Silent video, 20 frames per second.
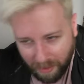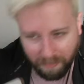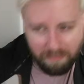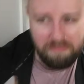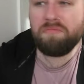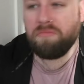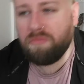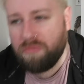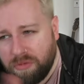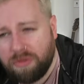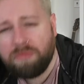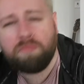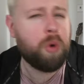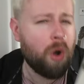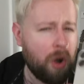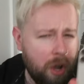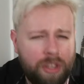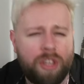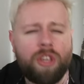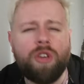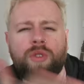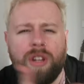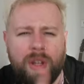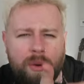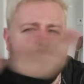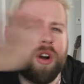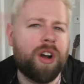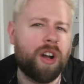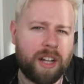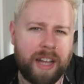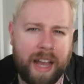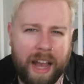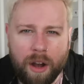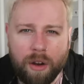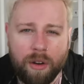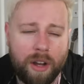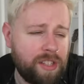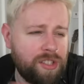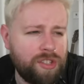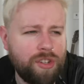But uni
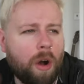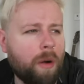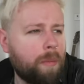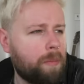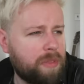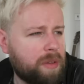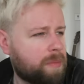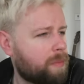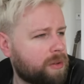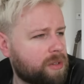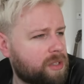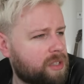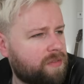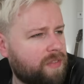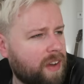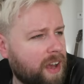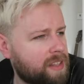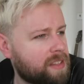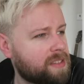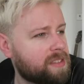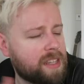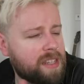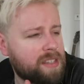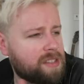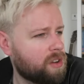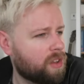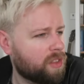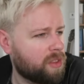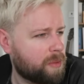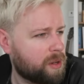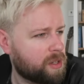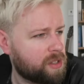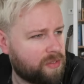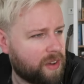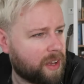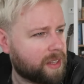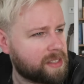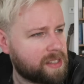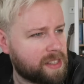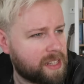workout, it's not the most advanced, it's not the most
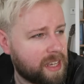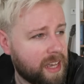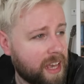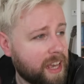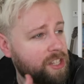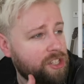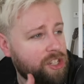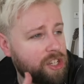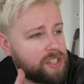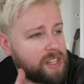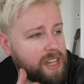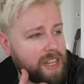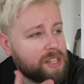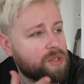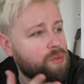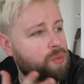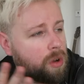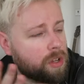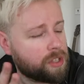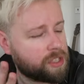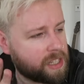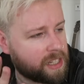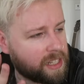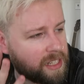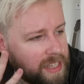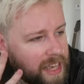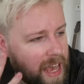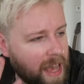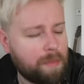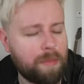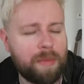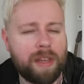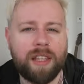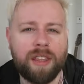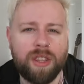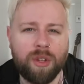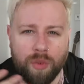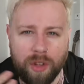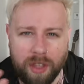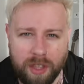fancy, it just is what's gonna get me
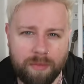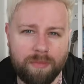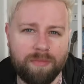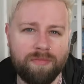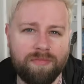in the rhythm.